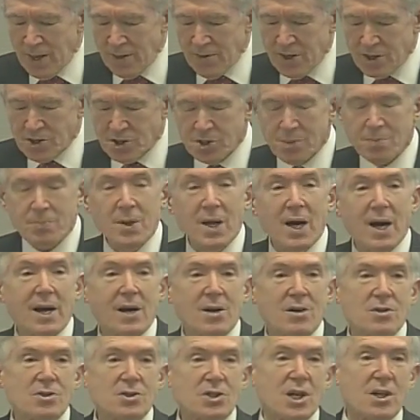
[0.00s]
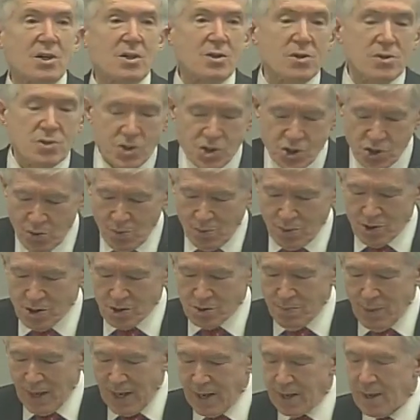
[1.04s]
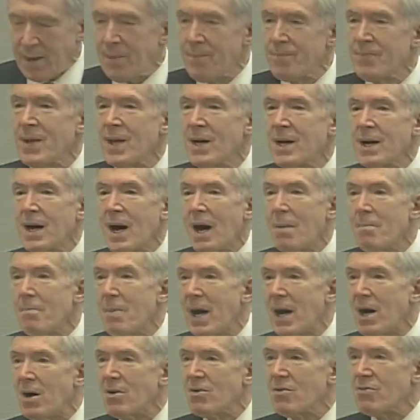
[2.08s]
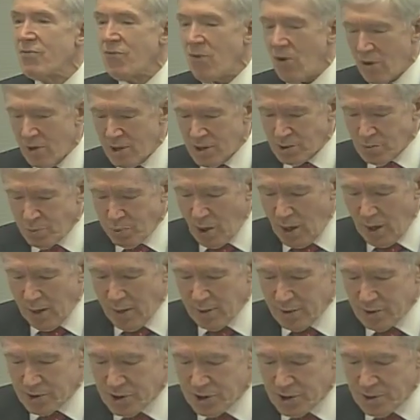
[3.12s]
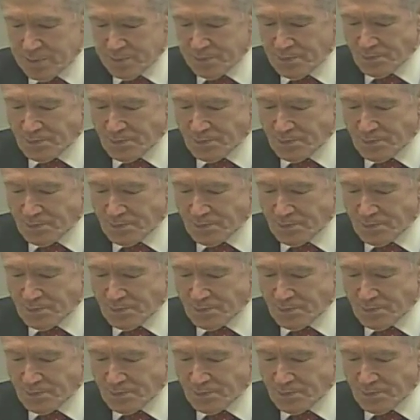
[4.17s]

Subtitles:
that suppliers and consumers make about forest products.